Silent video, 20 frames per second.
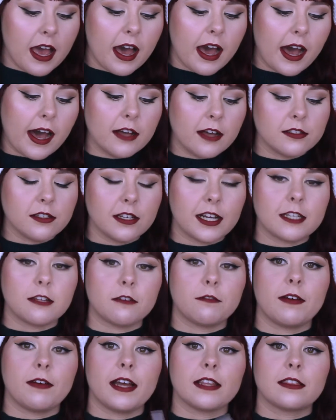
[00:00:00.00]
I also like
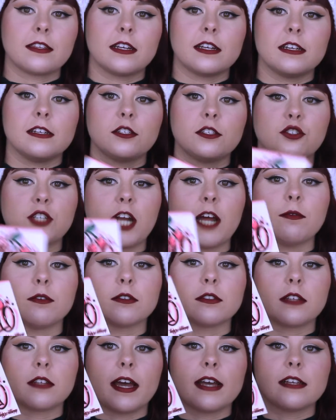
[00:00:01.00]
the fact that it is travel
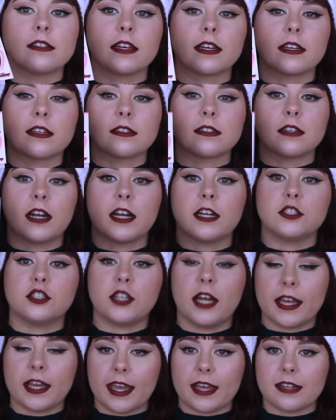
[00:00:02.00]
size. Like, it's not a
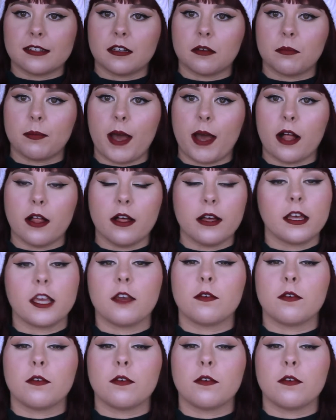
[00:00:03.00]
gigantic palette.